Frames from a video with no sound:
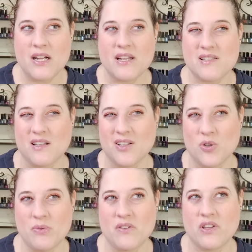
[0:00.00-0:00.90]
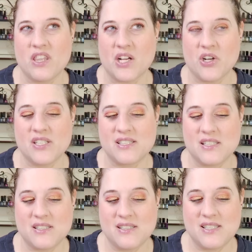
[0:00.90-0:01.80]
It's a little bit of a thicker
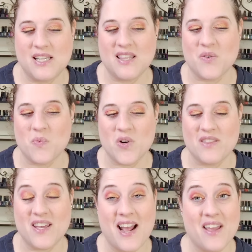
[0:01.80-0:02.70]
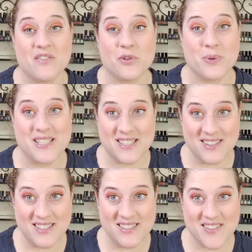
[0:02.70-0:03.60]
consistency than one that I have
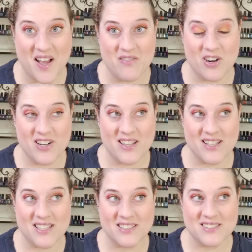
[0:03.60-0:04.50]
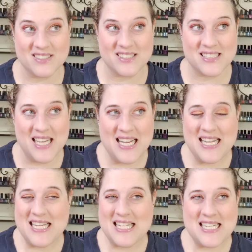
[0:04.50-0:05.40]
recently discovered that is
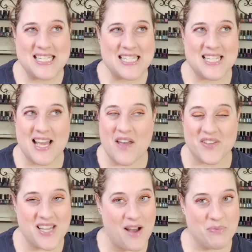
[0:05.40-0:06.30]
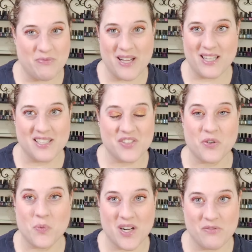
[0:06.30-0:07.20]
at the top of my list
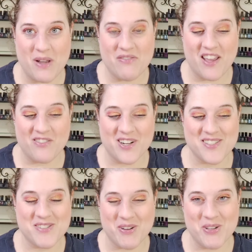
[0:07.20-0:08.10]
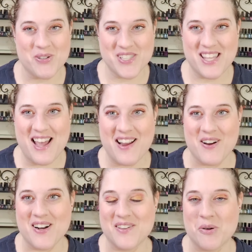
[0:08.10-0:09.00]
for one of my favorites, so you'll see that
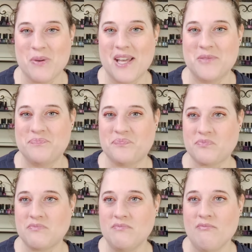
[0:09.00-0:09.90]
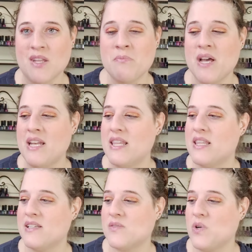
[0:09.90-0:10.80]
here in a little bit. But
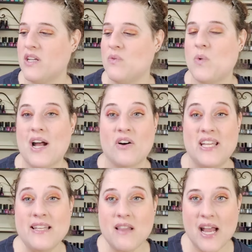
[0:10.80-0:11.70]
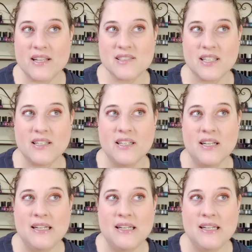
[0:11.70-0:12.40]
this one, while he likes it,